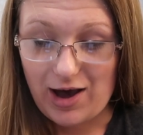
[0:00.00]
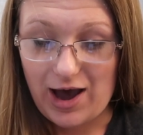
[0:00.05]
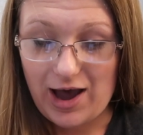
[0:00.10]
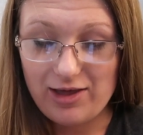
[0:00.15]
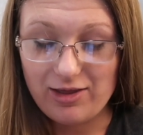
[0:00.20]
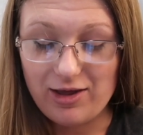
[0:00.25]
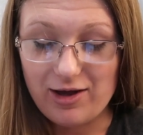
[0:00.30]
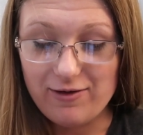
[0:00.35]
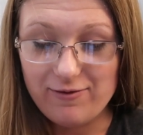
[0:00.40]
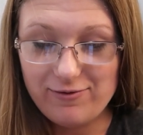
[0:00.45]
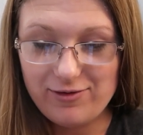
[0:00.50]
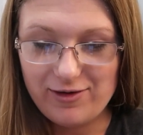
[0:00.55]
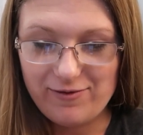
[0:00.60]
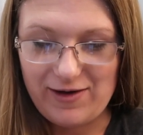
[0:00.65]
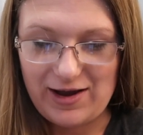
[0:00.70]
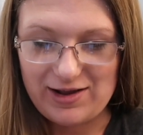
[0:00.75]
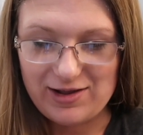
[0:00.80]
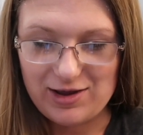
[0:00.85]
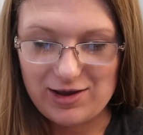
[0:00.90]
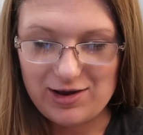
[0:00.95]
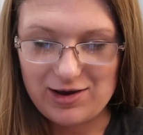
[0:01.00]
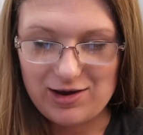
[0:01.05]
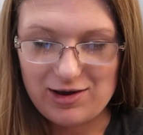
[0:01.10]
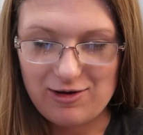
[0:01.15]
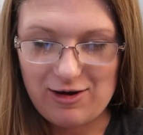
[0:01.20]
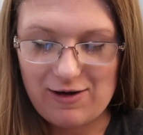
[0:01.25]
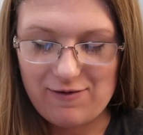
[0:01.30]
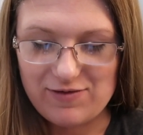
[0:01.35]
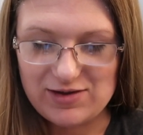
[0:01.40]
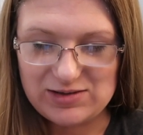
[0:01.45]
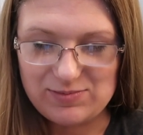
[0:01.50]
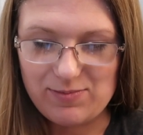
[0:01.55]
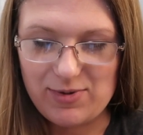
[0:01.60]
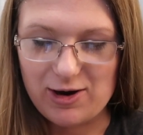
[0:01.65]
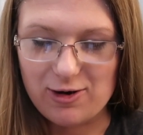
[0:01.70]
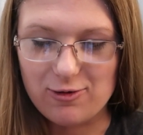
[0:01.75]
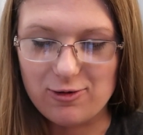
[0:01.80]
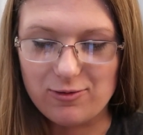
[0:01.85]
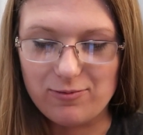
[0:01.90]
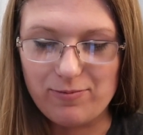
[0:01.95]
I love the fact that you have this
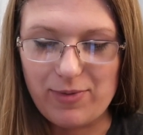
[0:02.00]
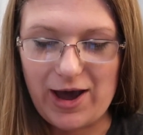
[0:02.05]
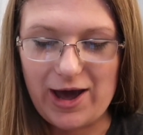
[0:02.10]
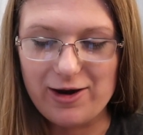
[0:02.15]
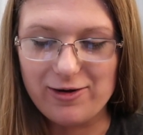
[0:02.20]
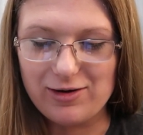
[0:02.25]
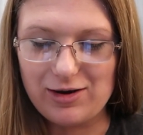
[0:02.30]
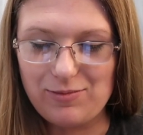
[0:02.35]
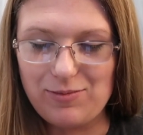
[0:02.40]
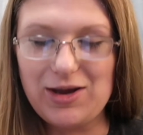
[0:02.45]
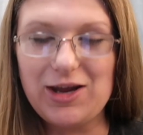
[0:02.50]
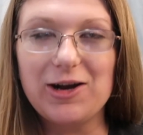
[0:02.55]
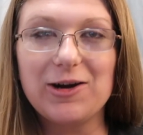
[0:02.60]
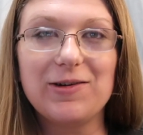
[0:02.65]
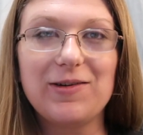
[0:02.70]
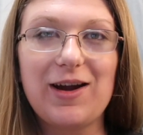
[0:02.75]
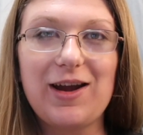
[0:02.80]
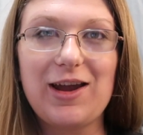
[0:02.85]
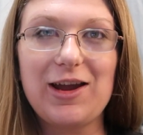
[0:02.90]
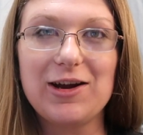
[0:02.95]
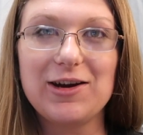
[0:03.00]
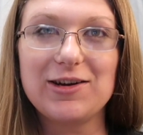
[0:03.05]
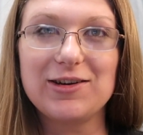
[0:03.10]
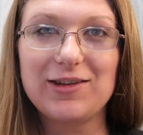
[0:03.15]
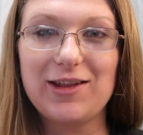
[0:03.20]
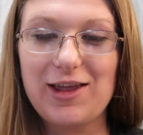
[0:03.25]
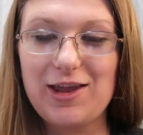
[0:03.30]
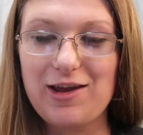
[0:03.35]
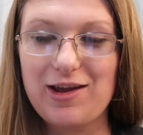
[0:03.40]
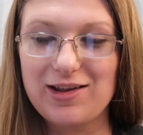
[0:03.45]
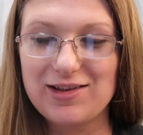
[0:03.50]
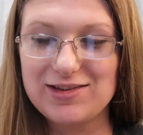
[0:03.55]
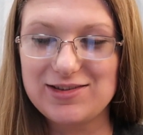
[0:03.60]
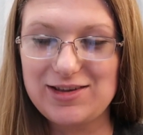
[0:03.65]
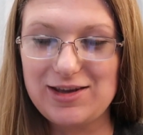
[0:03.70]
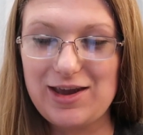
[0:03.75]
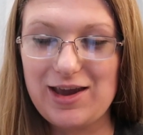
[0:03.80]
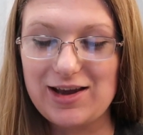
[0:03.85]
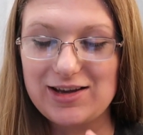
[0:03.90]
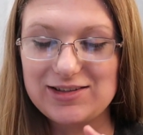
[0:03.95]
big old battery meter right here that you can
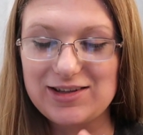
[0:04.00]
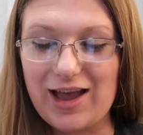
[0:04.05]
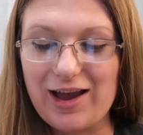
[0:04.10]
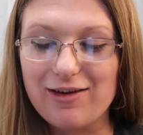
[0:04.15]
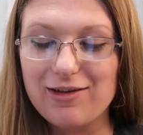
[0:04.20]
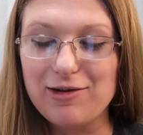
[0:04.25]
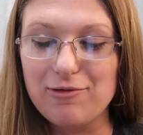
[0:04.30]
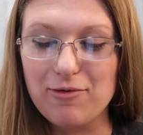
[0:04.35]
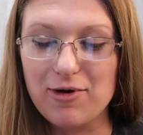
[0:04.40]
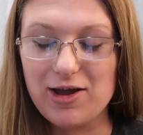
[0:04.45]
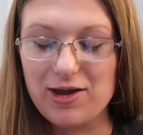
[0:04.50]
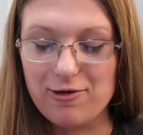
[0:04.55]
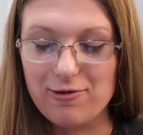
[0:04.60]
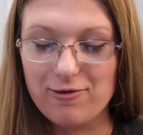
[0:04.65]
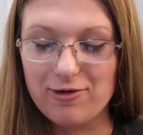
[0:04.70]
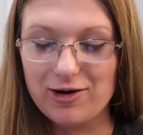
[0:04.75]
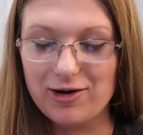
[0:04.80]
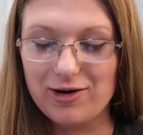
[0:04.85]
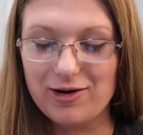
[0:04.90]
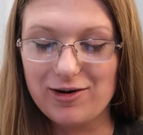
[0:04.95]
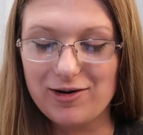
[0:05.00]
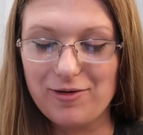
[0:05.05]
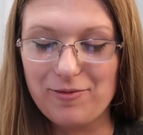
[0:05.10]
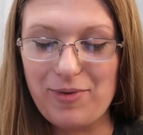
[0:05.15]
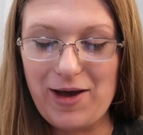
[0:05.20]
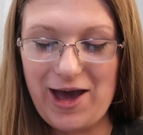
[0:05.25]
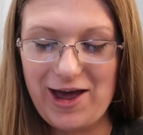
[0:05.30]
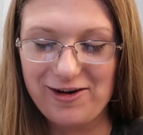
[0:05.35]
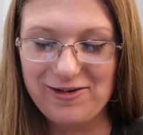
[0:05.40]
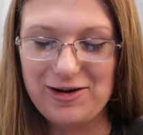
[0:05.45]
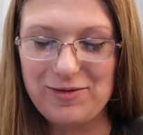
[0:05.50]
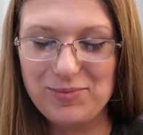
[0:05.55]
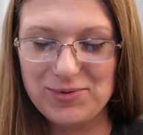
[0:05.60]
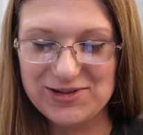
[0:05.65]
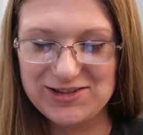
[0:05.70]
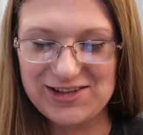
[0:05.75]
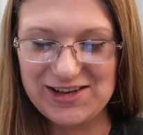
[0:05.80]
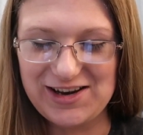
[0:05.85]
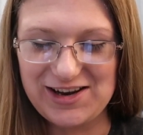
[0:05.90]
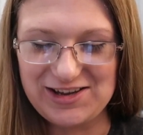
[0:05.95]
see exactly what your battery
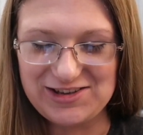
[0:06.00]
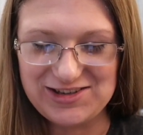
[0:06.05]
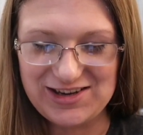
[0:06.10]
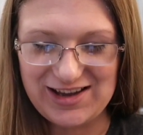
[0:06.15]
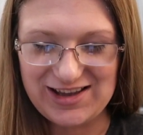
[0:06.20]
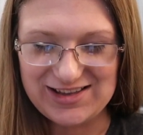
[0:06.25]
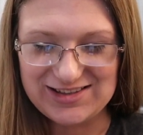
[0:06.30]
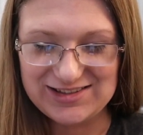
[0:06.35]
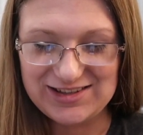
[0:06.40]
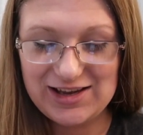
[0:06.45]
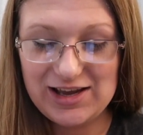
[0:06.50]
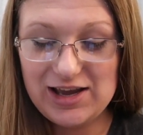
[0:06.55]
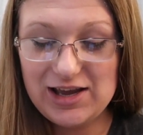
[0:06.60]
percentage is.